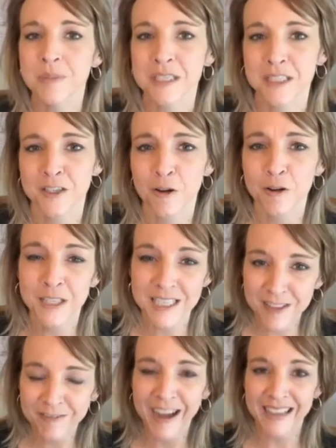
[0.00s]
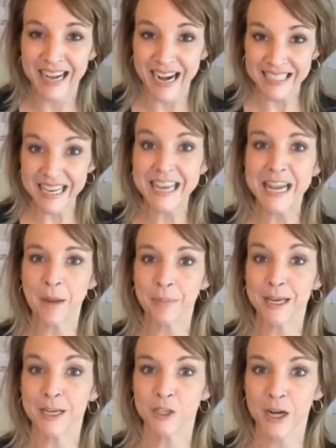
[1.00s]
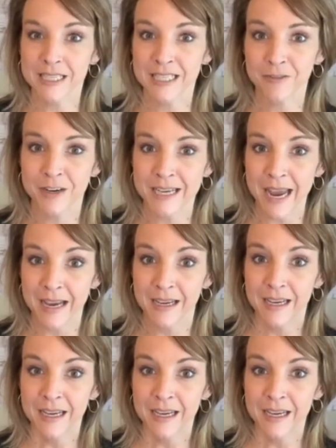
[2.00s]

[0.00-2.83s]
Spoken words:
business owners is the fact that I say get up and get dressed every day.